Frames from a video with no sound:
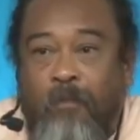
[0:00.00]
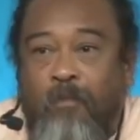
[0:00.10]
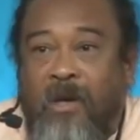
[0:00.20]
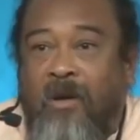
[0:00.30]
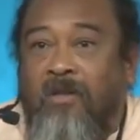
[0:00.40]

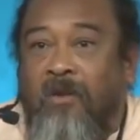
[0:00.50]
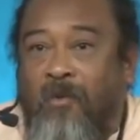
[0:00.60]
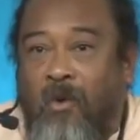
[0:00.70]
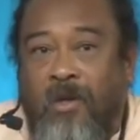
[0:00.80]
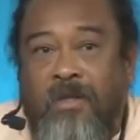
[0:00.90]
Because,
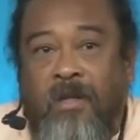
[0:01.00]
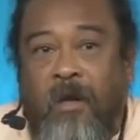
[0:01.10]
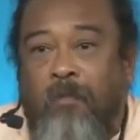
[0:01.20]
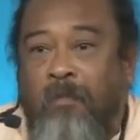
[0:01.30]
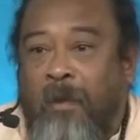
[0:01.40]
of course,
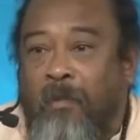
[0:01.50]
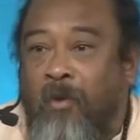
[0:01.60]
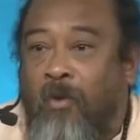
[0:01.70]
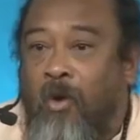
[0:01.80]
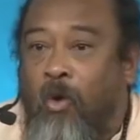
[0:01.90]
there are
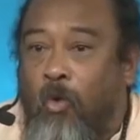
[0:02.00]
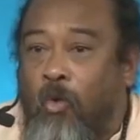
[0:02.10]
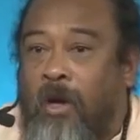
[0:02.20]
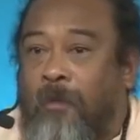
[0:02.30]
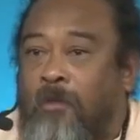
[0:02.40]
people
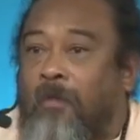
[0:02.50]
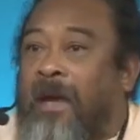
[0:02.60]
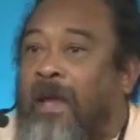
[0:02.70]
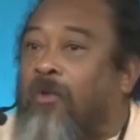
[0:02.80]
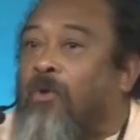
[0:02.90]
who come to
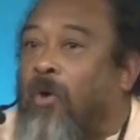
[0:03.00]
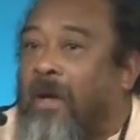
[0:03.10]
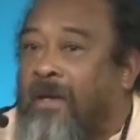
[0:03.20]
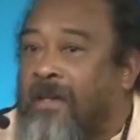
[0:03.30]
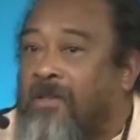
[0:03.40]
play a
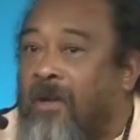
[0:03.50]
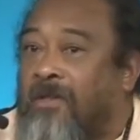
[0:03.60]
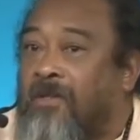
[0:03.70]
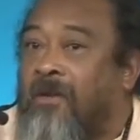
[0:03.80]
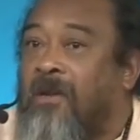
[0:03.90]
role in this
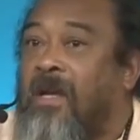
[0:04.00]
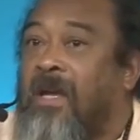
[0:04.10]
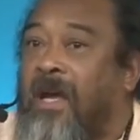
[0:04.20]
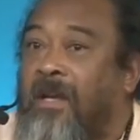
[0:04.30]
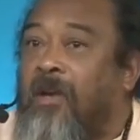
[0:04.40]
also,
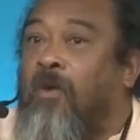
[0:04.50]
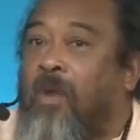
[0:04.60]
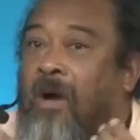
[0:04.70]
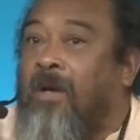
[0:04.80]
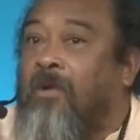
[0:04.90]
and their
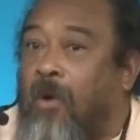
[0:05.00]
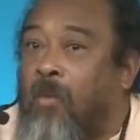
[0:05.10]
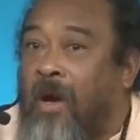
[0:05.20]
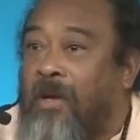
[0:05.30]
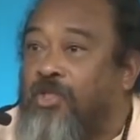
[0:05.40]

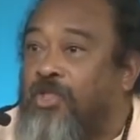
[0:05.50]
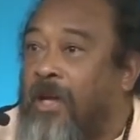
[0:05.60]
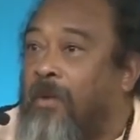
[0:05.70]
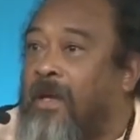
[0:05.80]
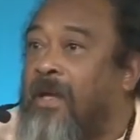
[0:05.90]
work is
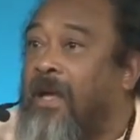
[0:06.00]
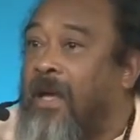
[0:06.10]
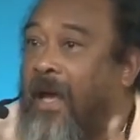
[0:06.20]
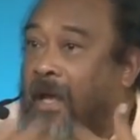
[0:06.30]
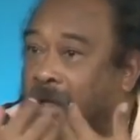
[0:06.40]
genuine.
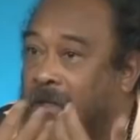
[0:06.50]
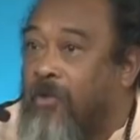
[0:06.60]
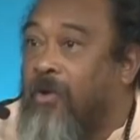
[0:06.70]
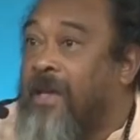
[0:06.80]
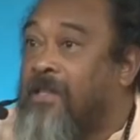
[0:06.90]

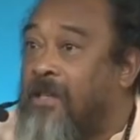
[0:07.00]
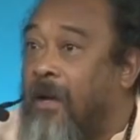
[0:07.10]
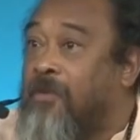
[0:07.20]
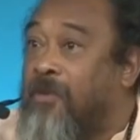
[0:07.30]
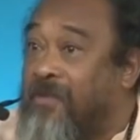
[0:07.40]
And grace
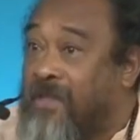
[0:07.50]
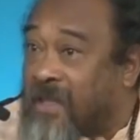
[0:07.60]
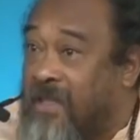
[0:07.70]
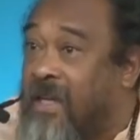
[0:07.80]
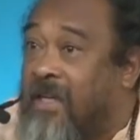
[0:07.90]
comes to
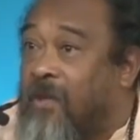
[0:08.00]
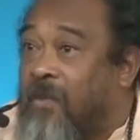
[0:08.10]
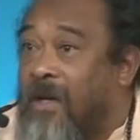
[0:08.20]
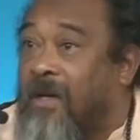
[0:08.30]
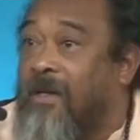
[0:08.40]
facilitate that
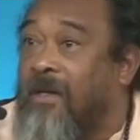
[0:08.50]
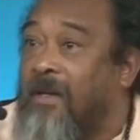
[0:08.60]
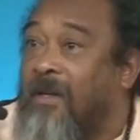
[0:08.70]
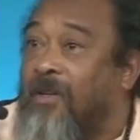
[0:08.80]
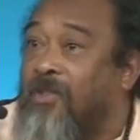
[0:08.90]
work.
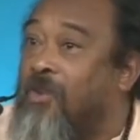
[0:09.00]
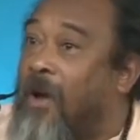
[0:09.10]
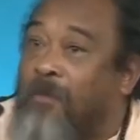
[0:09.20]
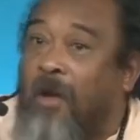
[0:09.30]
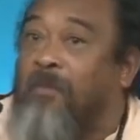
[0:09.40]
So
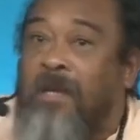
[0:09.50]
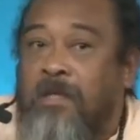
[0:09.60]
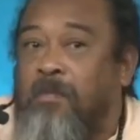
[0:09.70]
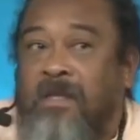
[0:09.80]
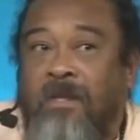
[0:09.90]
I'm not
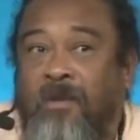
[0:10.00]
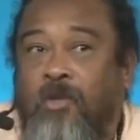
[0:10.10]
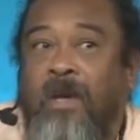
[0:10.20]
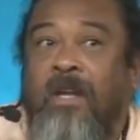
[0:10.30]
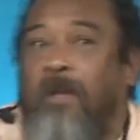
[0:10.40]
being
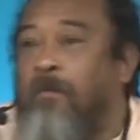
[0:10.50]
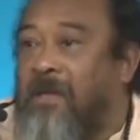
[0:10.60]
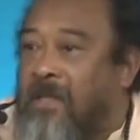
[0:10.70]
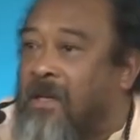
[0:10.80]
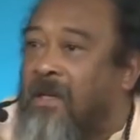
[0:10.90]
specific to any
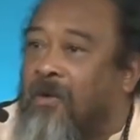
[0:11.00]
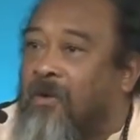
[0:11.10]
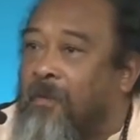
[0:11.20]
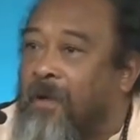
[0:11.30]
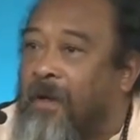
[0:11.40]
particular
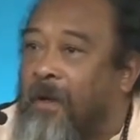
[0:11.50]
group.